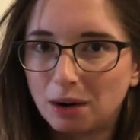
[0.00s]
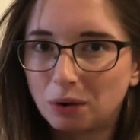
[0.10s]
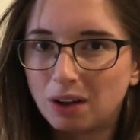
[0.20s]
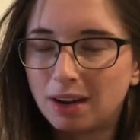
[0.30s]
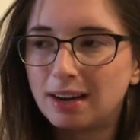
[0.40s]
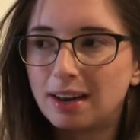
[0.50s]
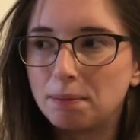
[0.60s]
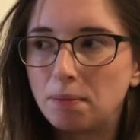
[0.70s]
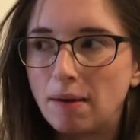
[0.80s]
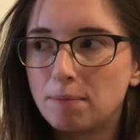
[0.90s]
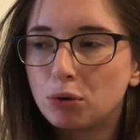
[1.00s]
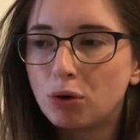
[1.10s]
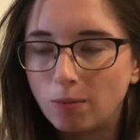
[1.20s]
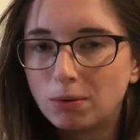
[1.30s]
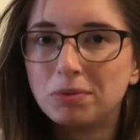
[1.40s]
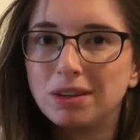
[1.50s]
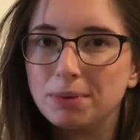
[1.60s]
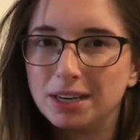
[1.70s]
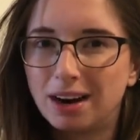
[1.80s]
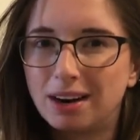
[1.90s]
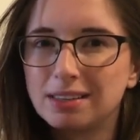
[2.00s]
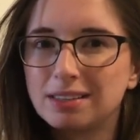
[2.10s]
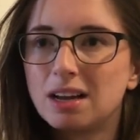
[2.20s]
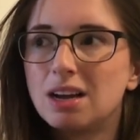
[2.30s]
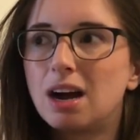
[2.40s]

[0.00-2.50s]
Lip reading: Outline, and probably because,